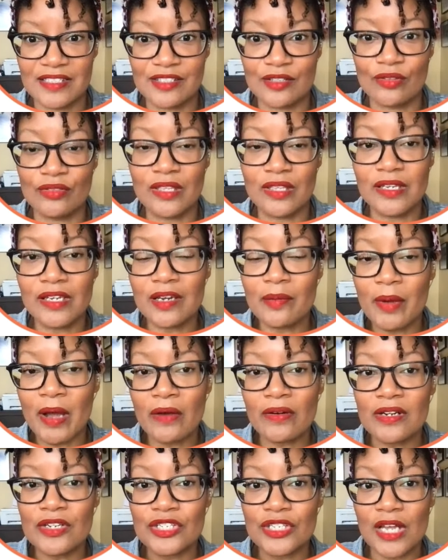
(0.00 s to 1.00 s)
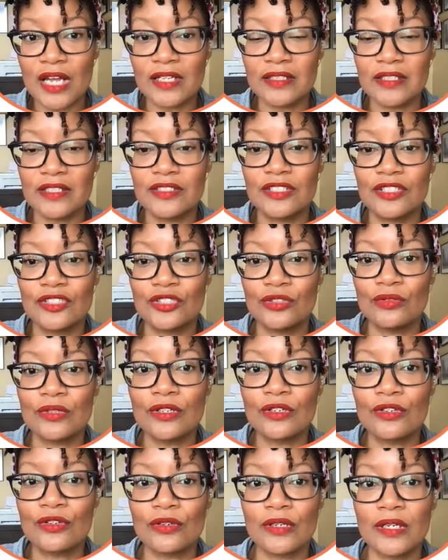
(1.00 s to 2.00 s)
So think about a checklist that you
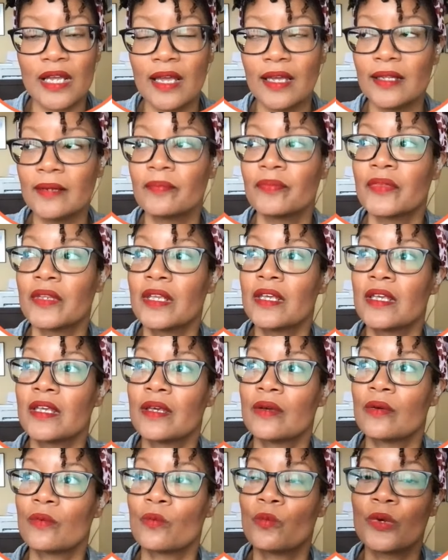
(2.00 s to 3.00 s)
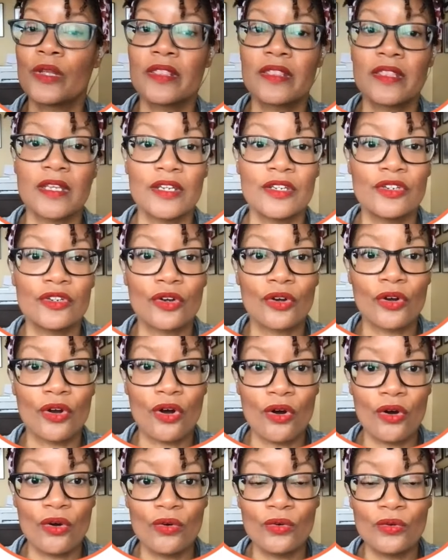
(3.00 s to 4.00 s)
can create within your
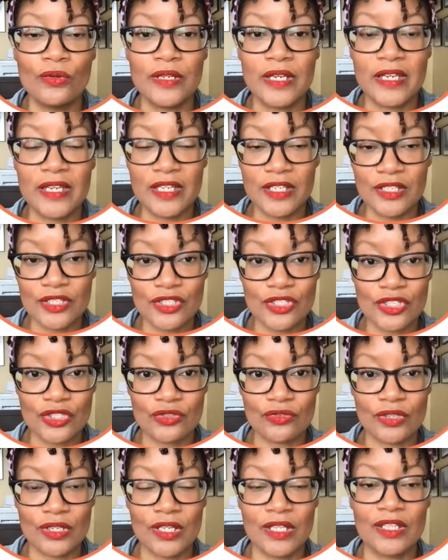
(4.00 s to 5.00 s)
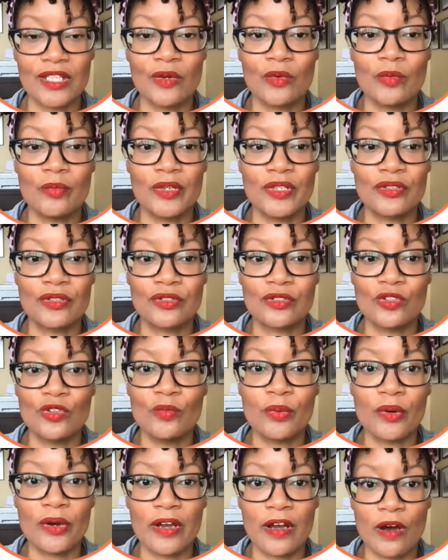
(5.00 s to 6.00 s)
own industry that will be
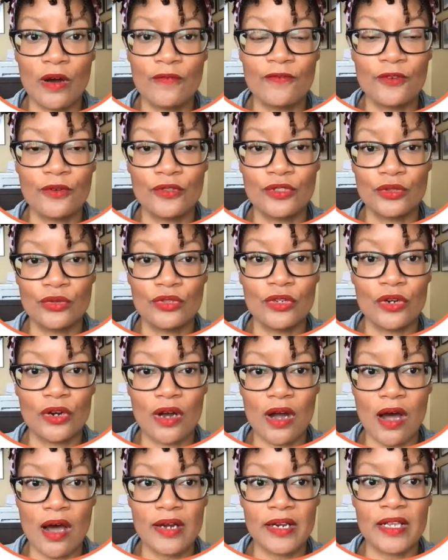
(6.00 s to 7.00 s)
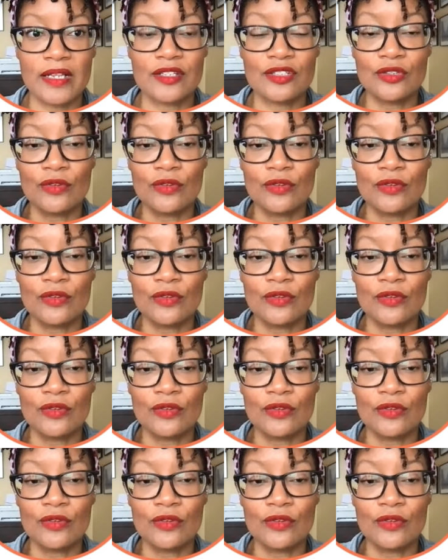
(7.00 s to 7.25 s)
super helpful to your audience.